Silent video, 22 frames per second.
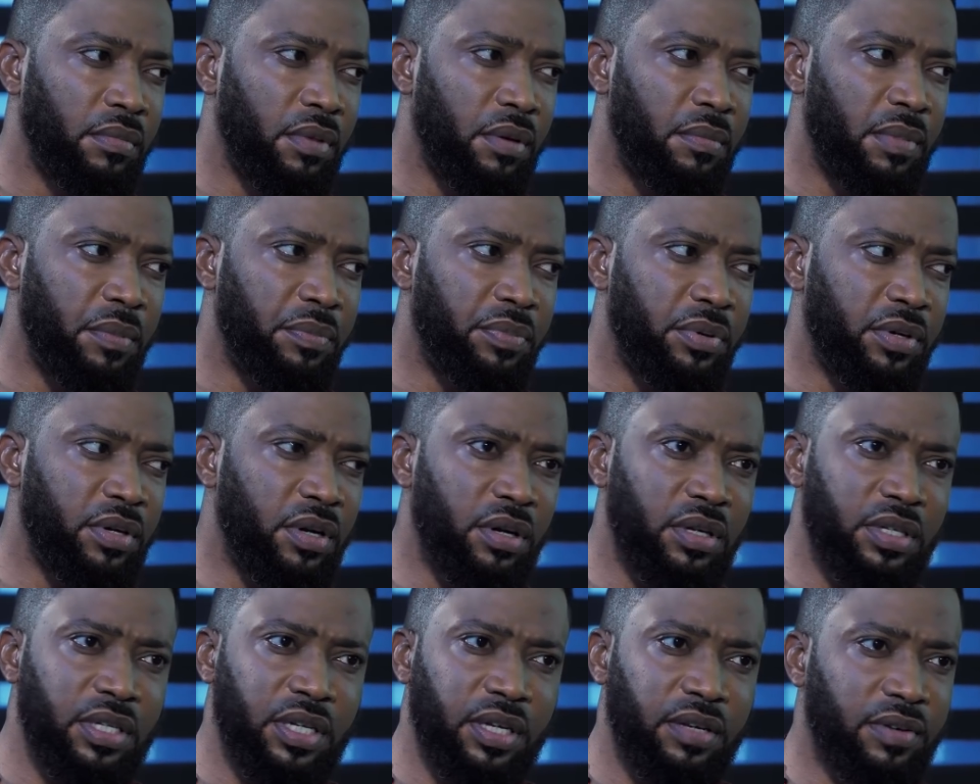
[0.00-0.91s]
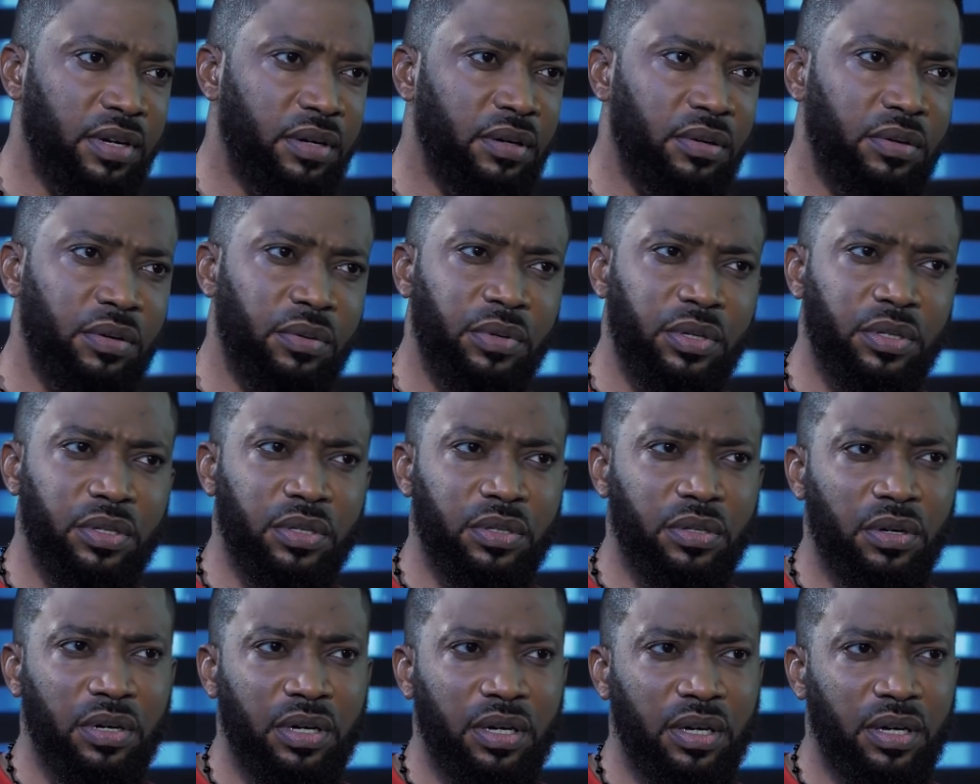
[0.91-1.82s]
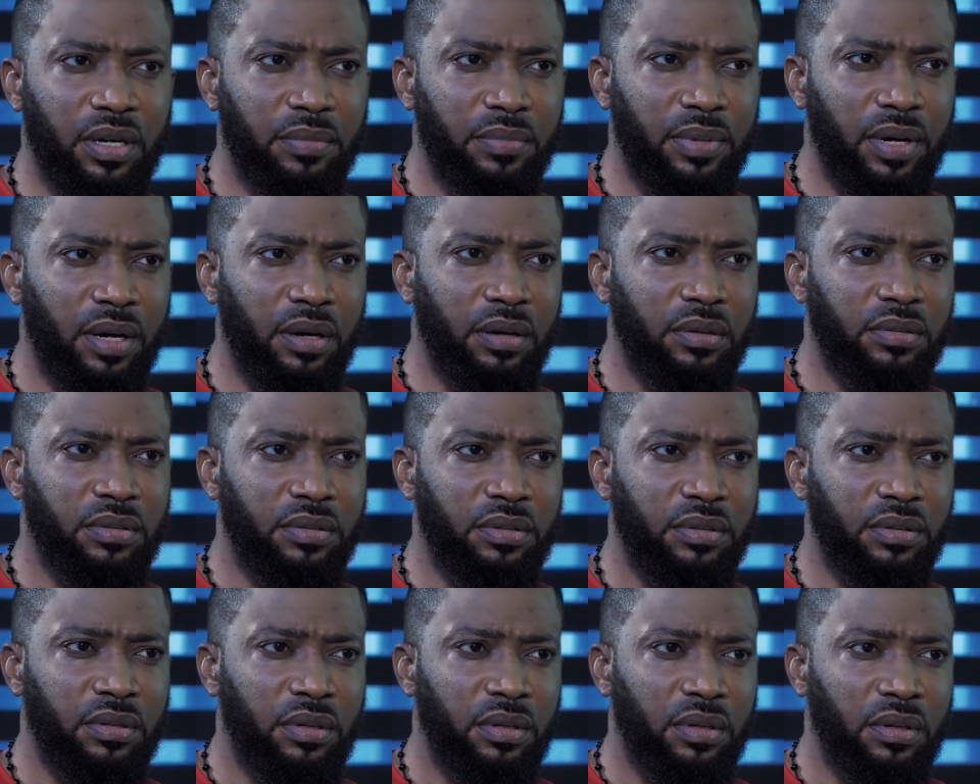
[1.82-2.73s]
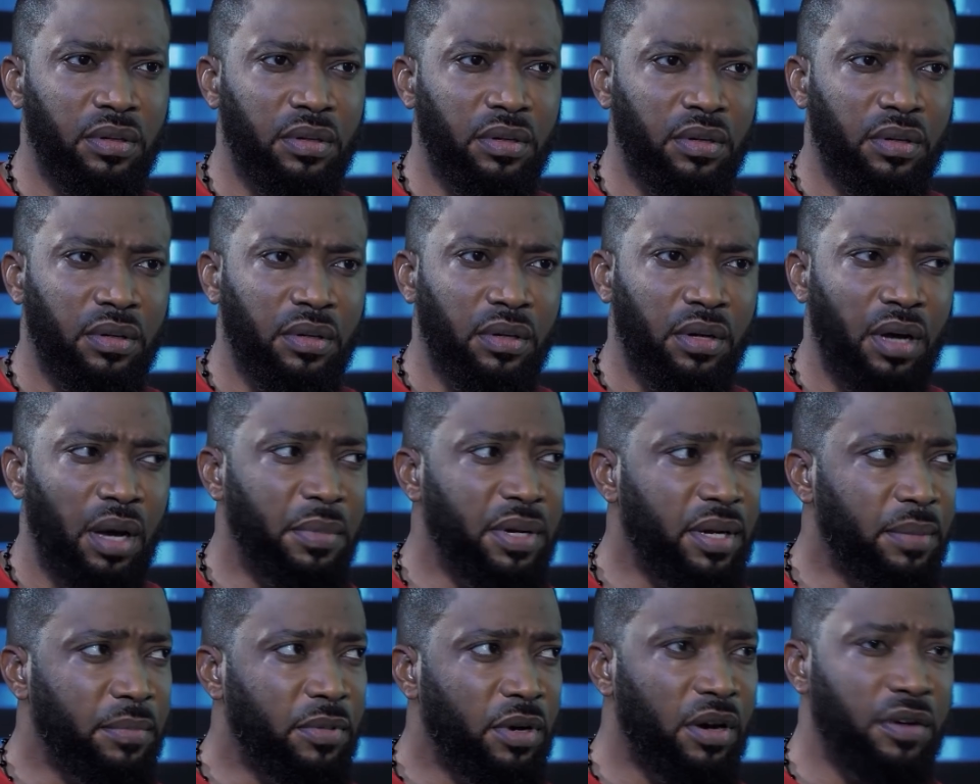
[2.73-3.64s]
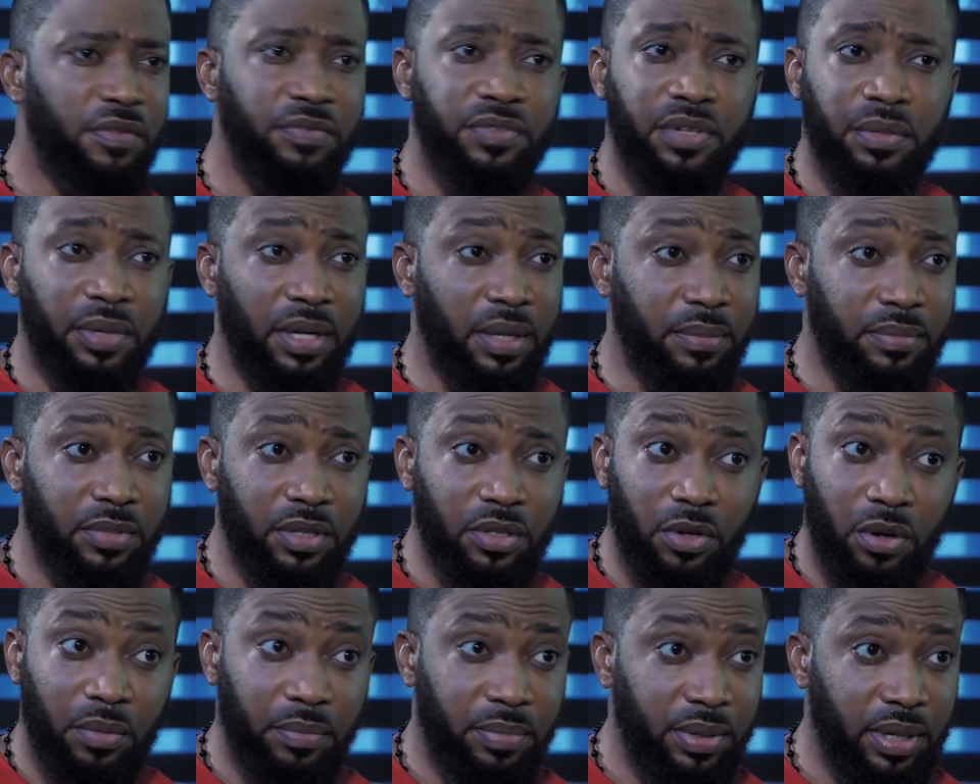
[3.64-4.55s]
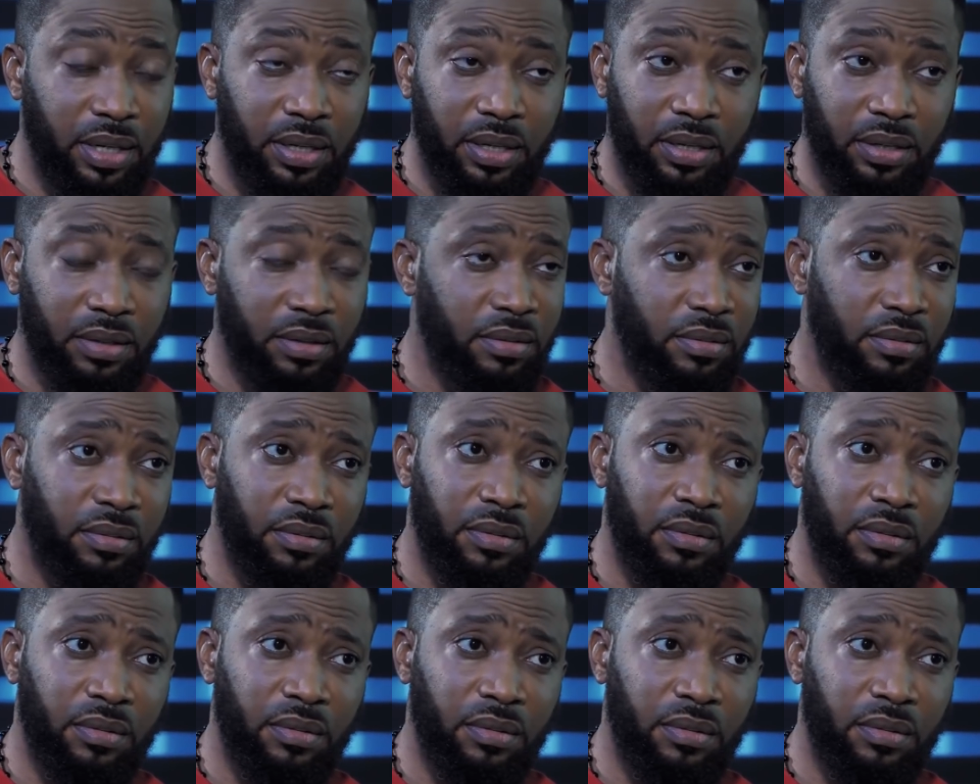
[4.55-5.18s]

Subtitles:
Mom, I'm productive. I don't know what you're talking about. I mean, I'm comfortable. I'm not complaining.